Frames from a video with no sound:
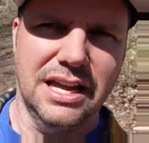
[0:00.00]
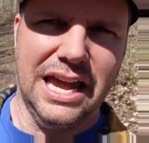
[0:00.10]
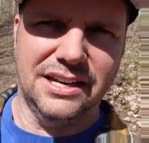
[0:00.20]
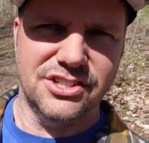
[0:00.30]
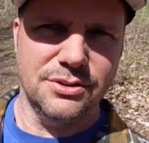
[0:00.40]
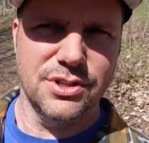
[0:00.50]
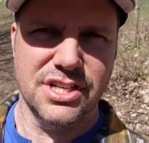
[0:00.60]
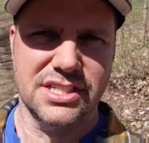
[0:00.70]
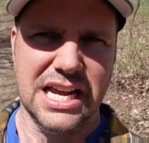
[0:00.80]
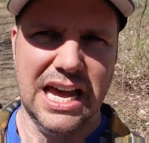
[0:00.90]
and she was
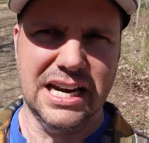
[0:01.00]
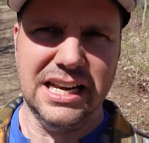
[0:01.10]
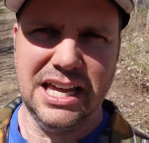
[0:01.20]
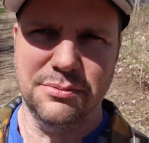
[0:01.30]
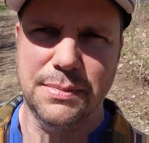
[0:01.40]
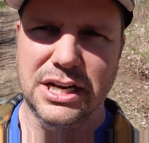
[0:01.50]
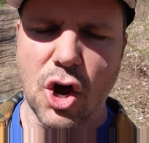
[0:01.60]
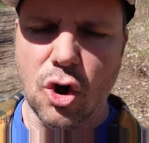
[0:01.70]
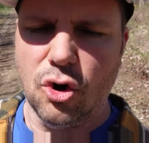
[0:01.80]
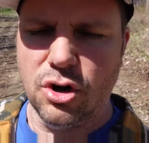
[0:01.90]
just kind of letting me
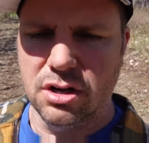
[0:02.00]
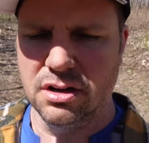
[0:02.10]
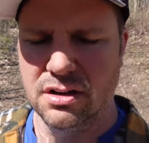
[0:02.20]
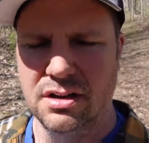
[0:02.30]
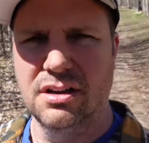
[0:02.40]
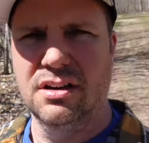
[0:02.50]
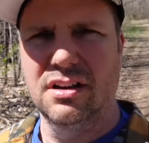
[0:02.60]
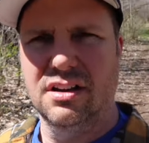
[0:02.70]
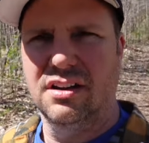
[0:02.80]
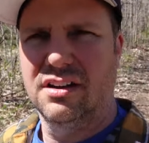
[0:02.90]
know,
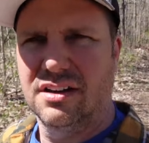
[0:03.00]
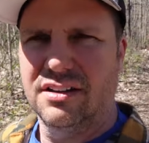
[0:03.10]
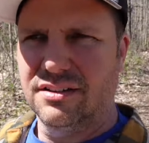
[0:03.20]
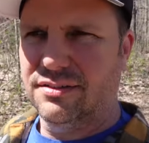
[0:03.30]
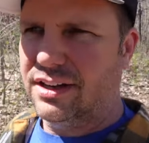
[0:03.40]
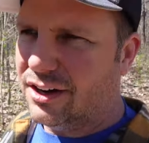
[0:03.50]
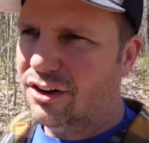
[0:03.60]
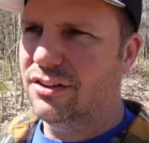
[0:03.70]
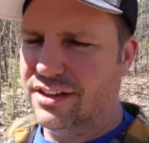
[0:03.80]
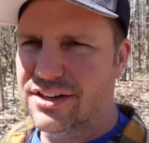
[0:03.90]
you
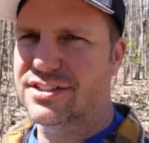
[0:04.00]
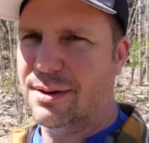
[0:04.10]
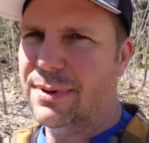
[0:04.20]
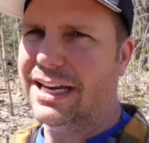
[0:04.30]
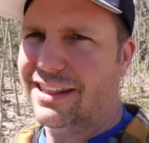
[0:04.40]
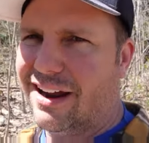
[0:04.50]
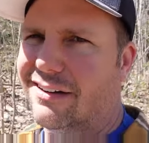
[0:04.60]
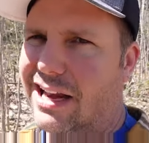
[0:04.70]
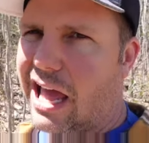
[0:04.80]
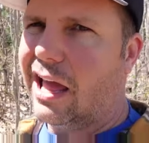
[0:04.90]
know, there's somebody there,
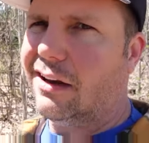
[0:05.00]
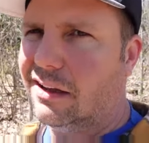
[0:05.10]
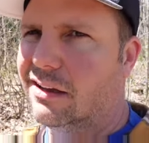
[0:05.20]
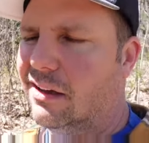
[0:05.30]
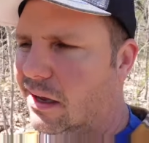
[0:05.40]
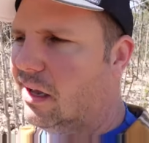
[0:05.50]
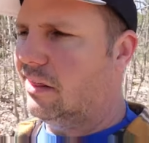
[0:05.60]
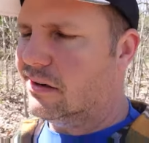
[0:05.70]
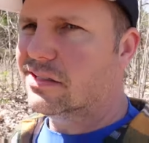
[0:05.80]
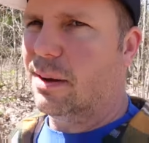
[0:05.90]
Dad.
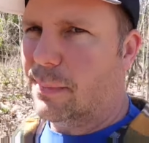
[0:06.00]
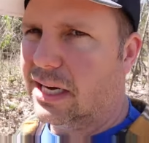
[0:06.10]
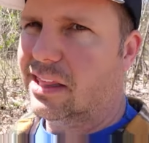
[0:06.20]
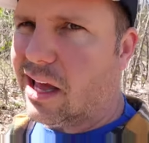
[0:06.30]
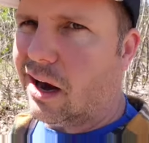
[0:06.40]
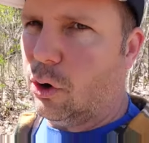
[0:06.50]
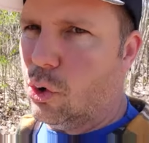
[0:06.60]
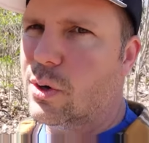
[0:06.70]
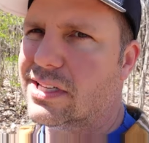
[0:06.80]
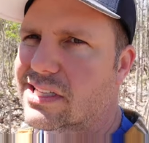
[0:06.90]
There's somebody there.
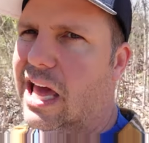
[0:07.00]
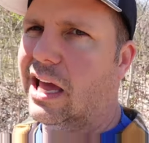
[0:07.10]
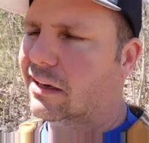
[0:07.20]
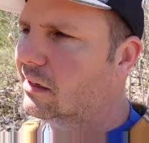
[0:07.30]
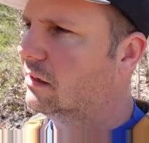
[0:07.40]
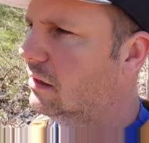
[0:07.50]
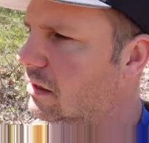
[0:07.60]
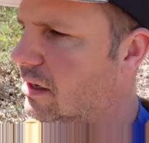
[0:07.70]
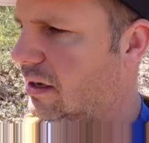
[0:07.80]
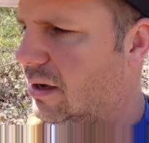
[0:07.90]
Who is that?
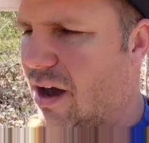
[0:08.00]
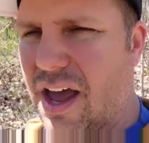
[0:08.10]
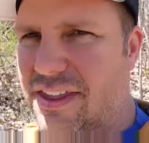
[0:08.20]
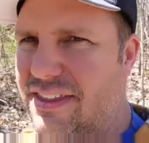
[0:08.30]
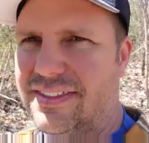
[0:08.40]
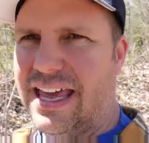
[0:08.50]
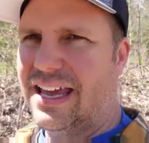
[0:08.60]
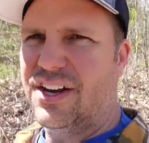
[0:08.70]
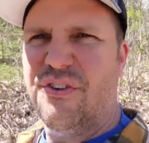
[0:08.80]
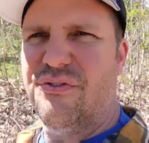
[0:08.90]
Other than
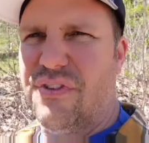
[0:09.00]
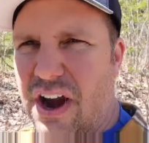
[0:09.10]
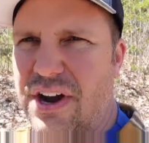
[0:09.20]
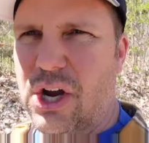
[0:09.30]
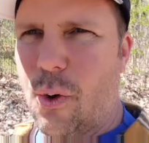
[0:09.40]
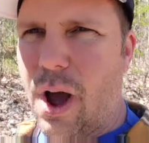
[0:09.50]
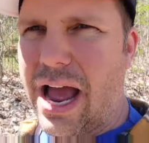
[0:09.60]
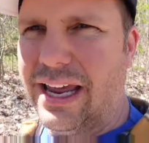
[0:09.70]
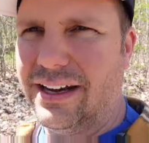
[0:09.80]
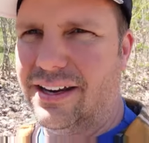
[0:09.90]
that, very
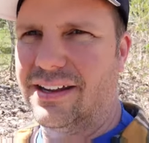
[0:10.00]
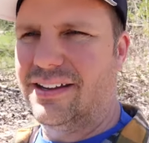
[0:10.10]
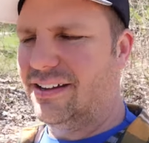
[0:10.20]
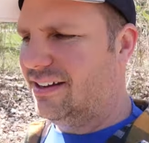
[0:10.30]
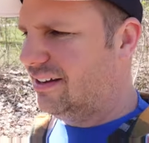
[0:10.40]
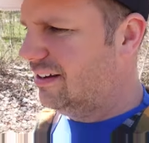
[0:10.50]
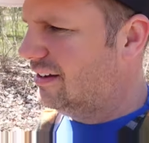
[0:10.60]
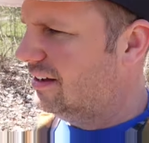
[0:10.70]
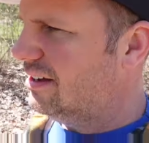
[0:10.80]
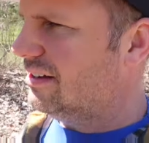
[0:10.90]
quiet.
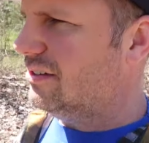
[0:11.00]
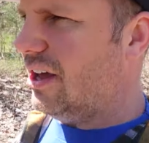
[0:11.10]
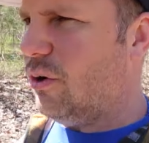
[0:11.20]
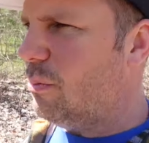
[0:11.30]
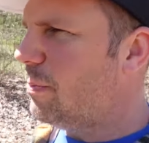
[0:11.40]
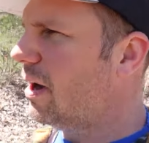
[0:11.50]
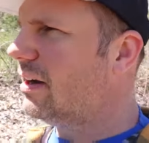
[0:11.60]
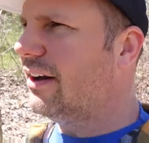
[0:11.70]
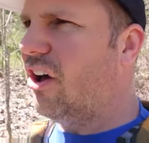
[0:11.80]
They don't bark at